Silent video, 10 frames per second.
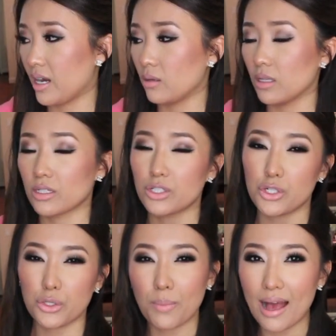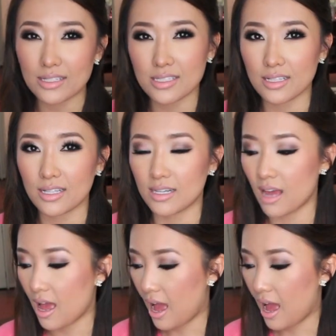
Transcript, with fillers: they don't look too masculine.